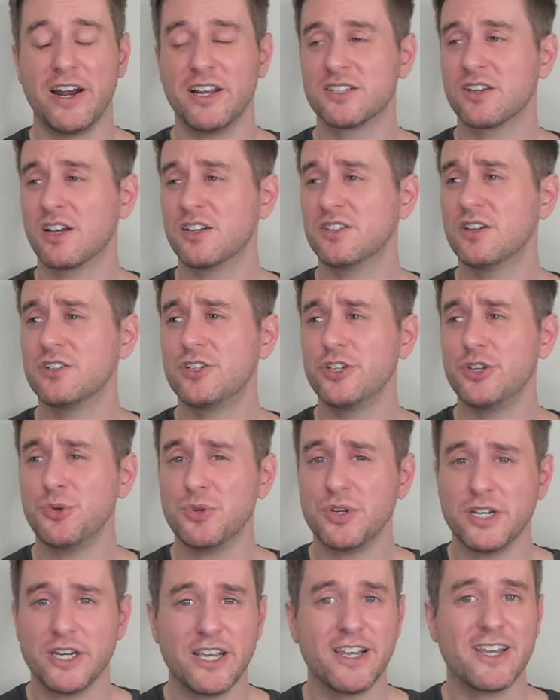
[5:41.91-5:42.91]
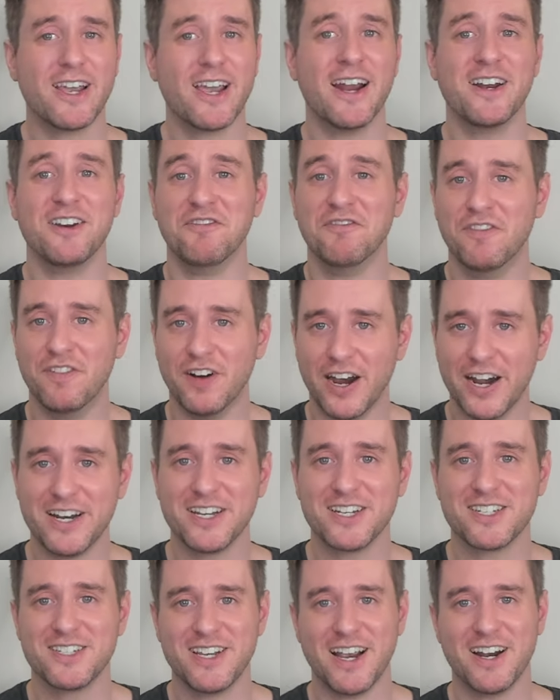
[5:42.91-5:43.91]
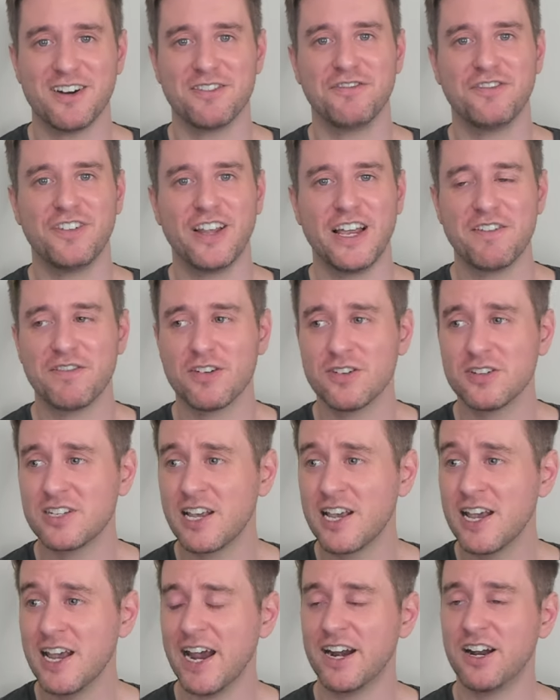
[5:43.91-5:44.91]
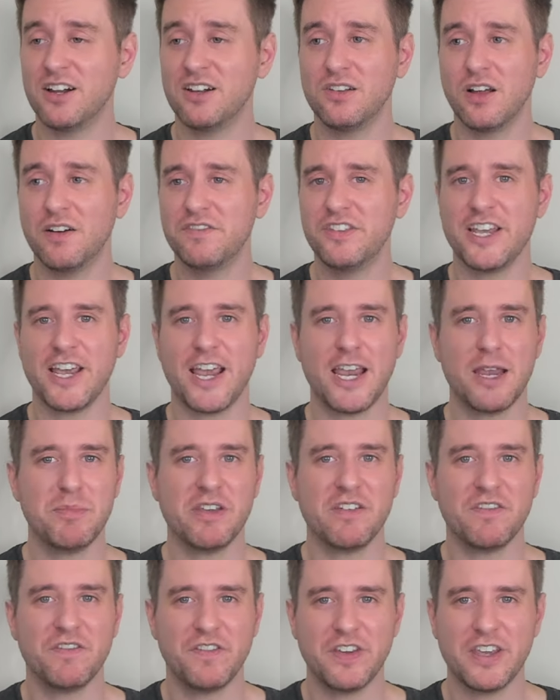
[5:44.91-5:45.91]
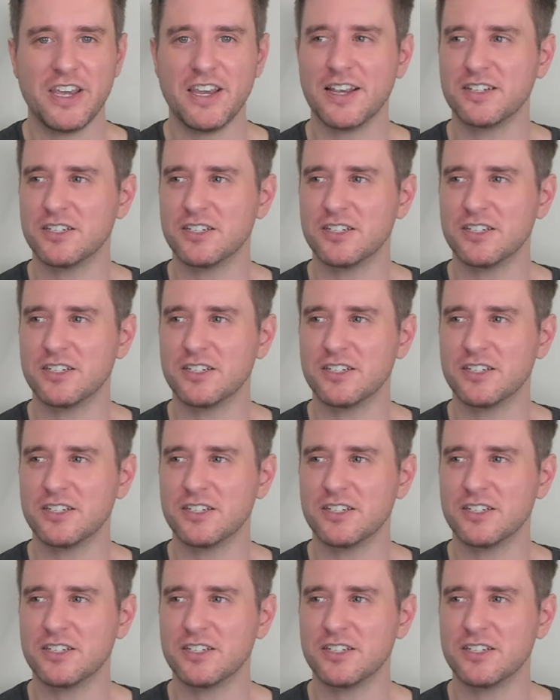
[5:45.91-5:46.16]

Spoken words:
It's got such a unique and inviting set of flavors and I love the ABV.